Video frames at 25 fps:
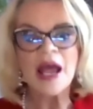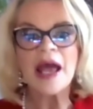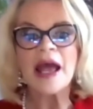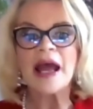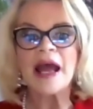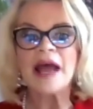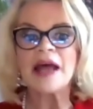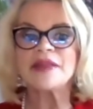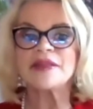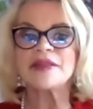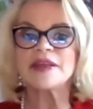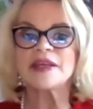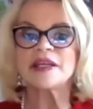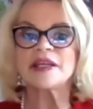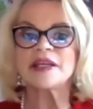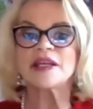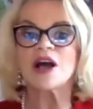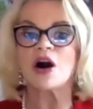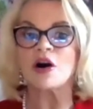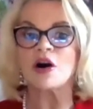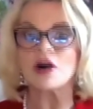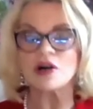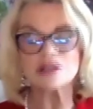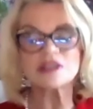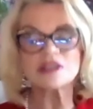And
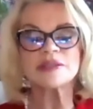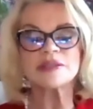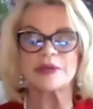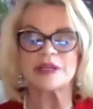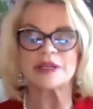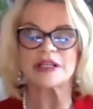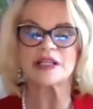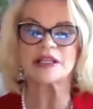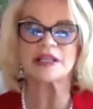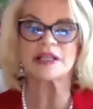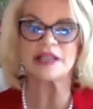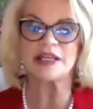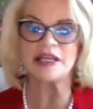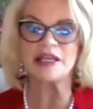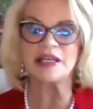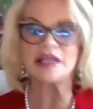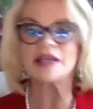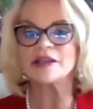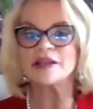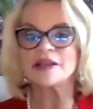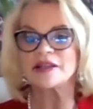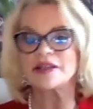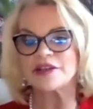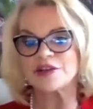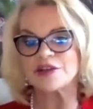then
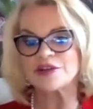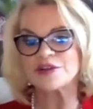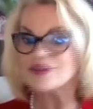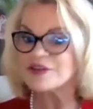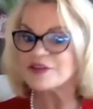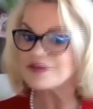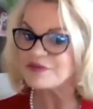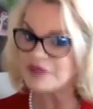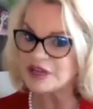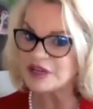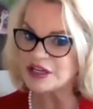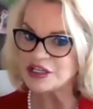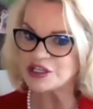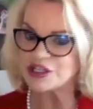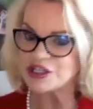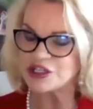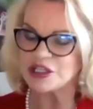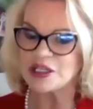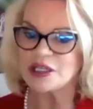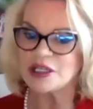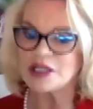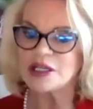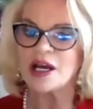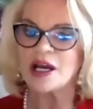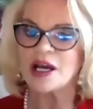ultimately, there's a
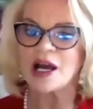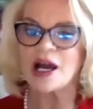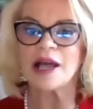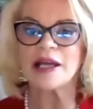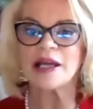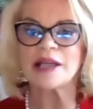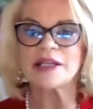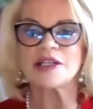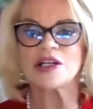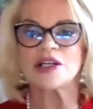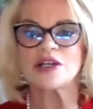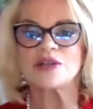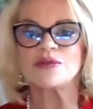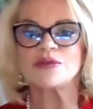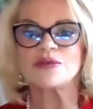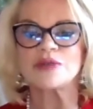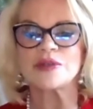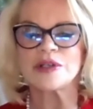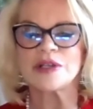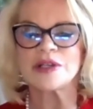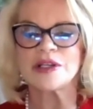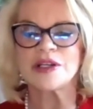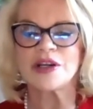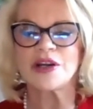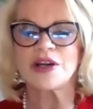vision. I
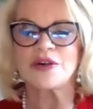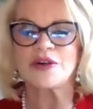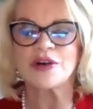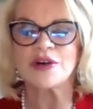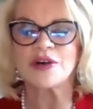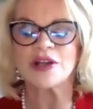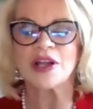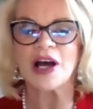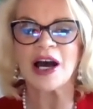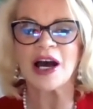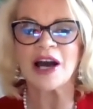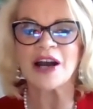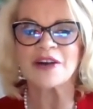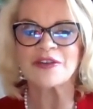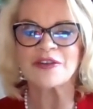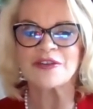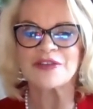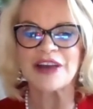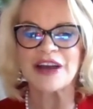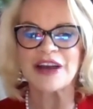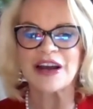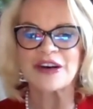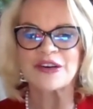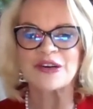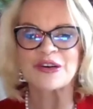don't know a lot
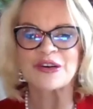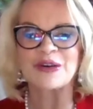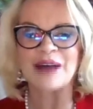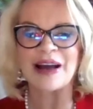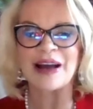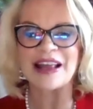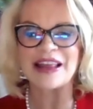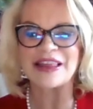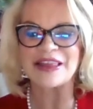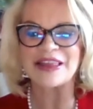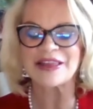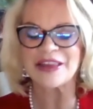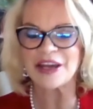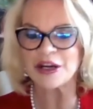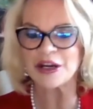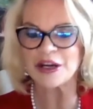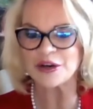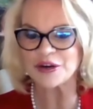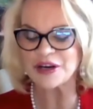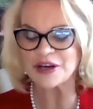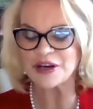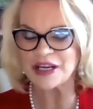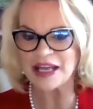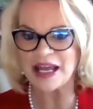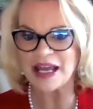that are quite
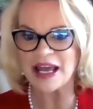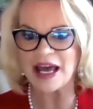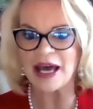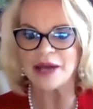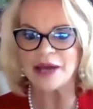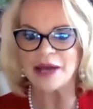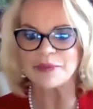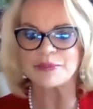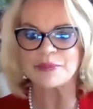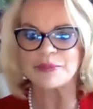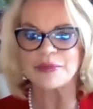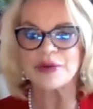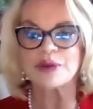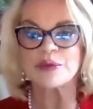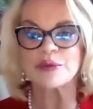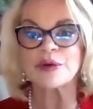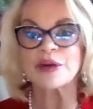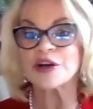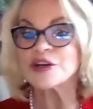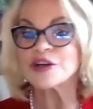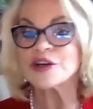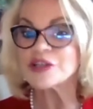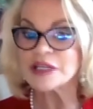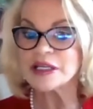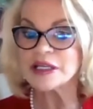there yet, but
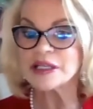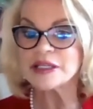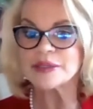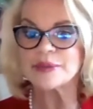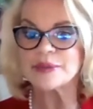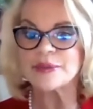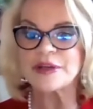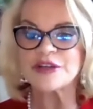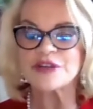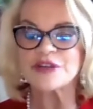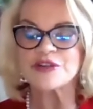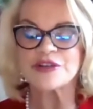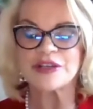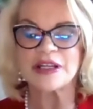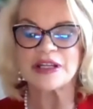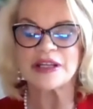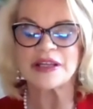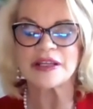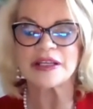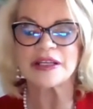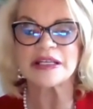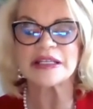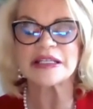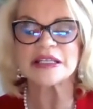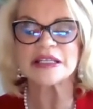we are seeing some interesting
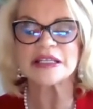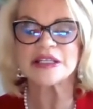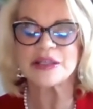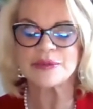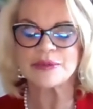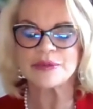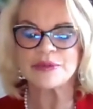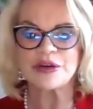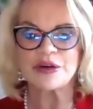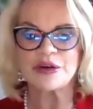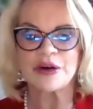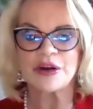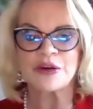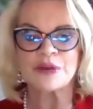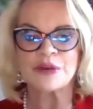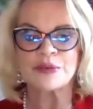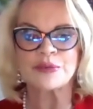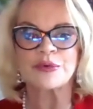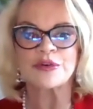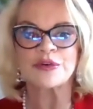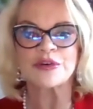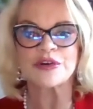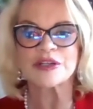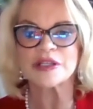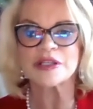things in some new
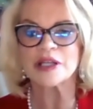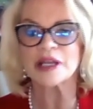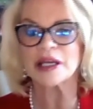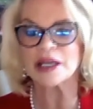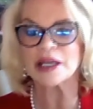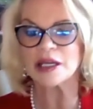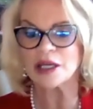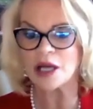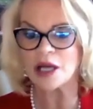airports, like in